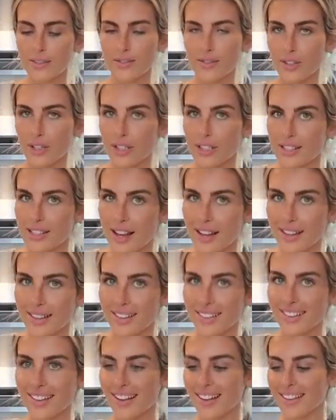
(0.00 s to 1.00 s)
for a
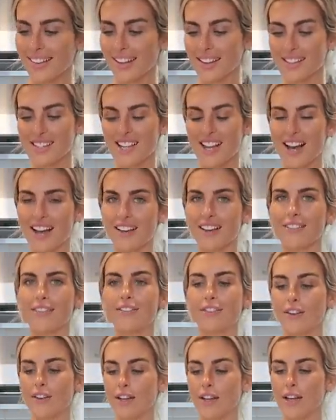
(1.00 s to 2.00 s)
salad. Like that's kind
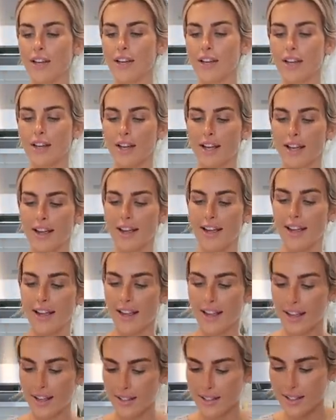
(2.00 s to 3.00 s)
of
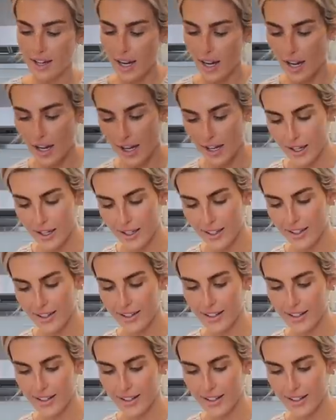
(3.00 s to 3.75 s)
anti